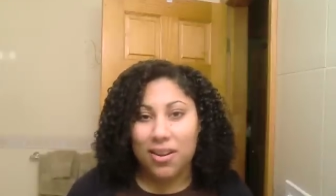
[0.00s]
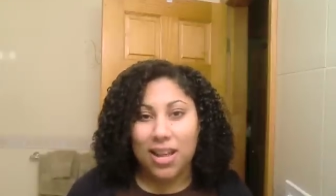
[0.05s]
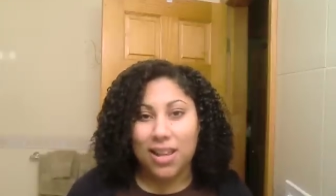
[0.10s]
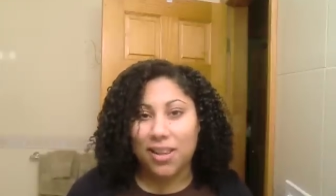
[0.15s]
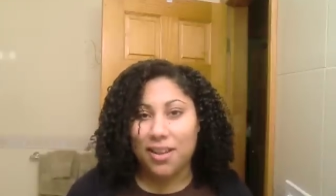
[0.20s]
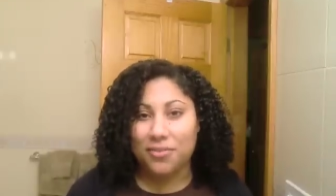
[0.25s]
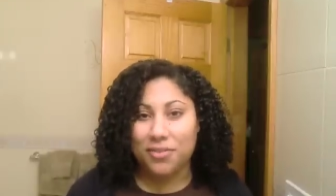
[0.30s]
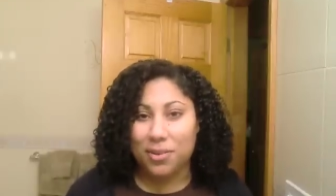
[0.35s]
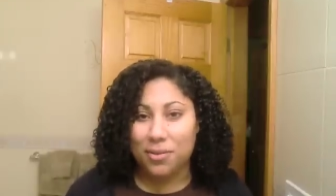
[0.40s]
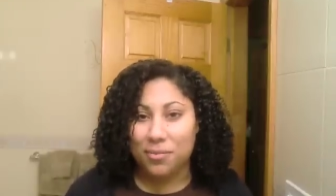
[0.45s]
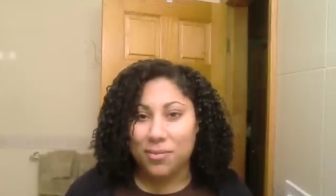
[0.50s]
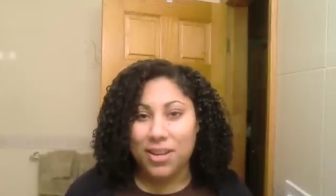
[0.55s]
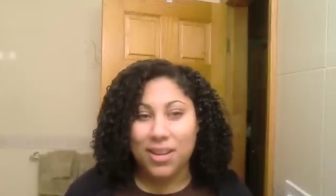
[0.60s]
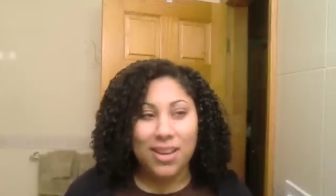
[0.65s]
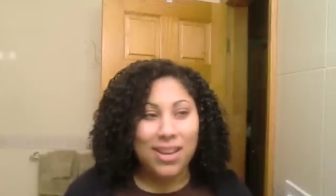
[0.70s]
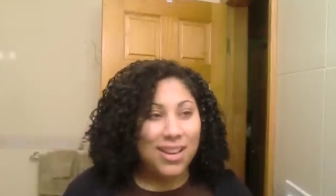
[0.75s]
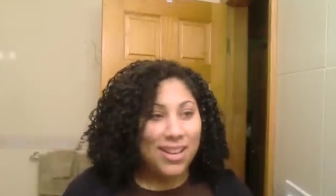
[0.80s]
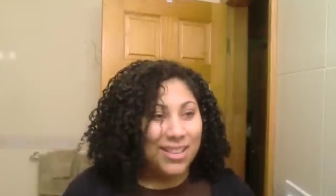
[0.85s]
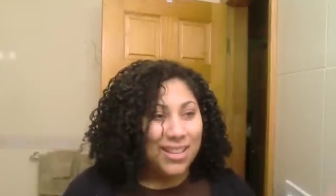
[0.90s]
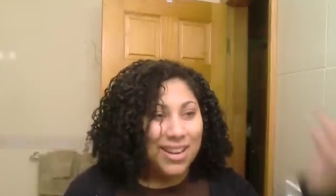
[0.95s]
I loved him.
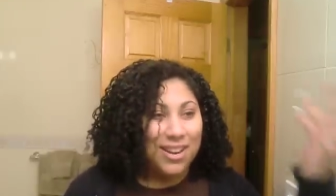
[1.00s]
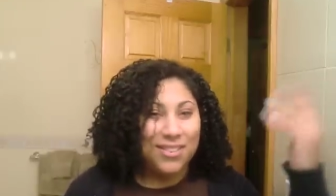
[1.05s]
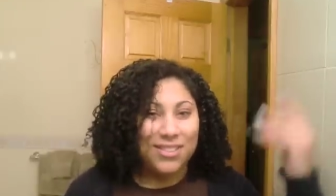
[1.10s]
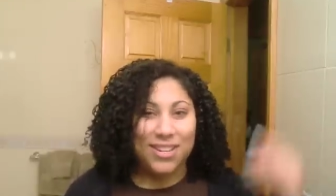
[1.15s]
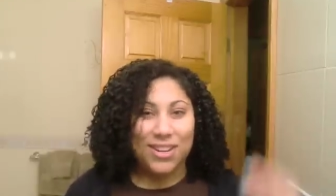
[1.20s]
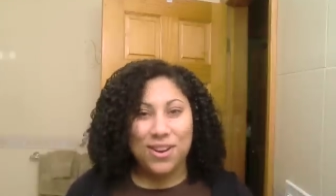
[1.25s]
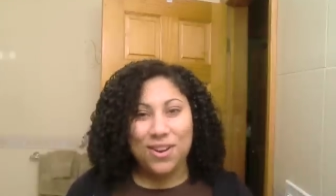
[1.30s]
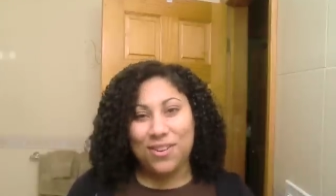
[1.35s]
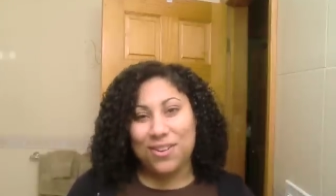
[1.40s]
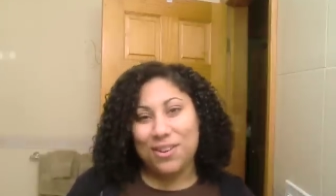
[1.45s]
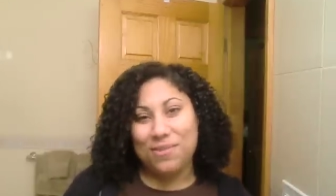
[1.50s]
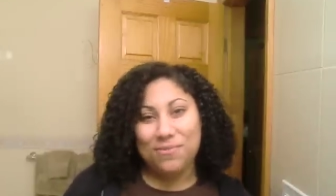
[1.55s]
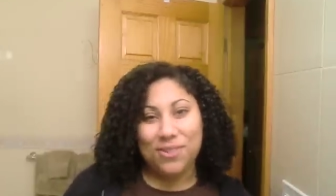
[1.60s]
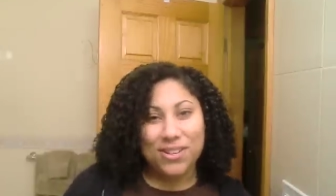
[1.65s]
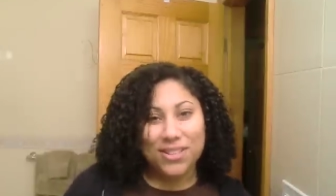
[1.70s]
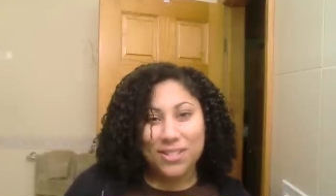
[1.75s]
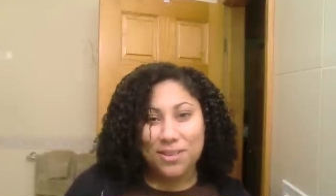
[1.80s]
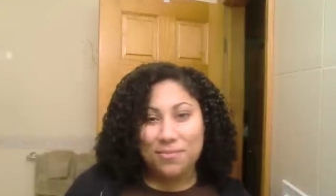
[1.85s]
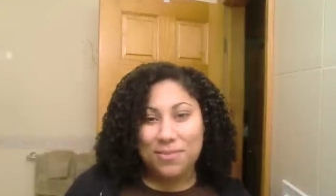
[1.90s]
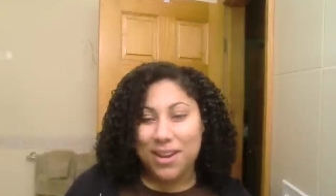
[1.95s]
Then I was like, oh, he
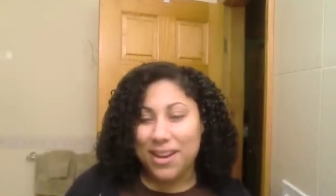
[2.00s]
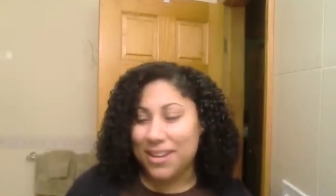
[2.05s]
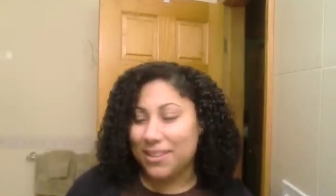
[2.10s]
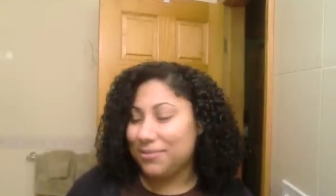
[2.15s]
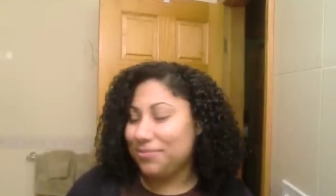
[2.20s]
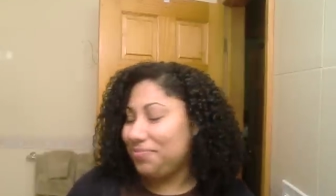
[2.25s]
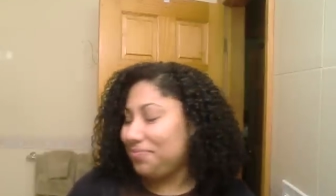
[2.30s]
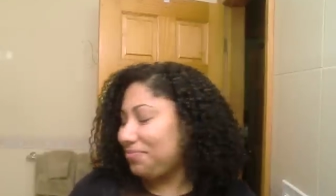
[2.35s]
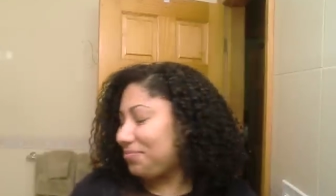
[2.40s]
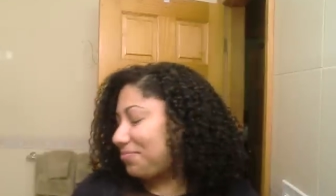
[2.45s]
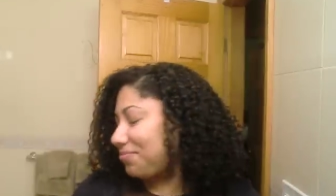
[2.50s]
works up here.